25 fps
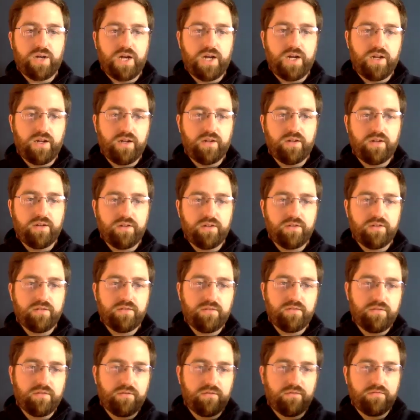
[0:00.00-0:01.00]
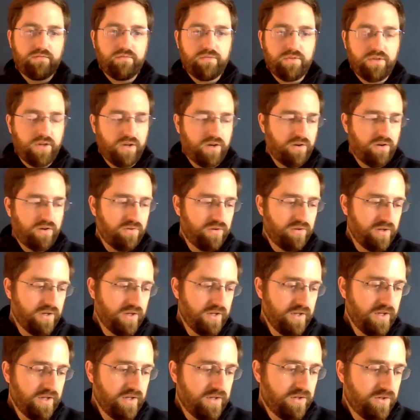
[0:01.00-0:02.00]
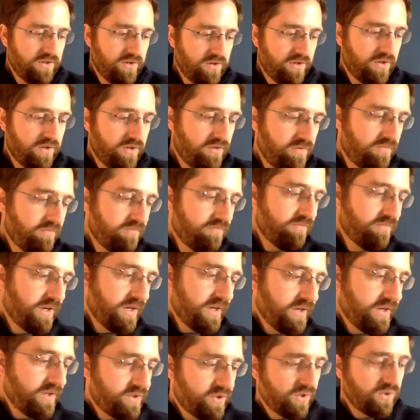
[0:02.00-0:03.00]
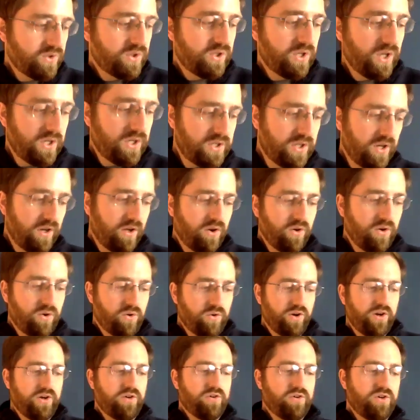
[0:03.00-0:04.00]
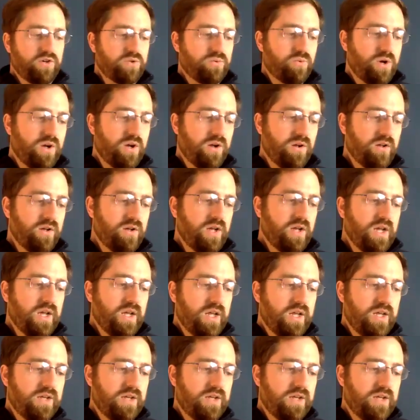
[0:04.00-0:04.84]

by you know by association go greener as well.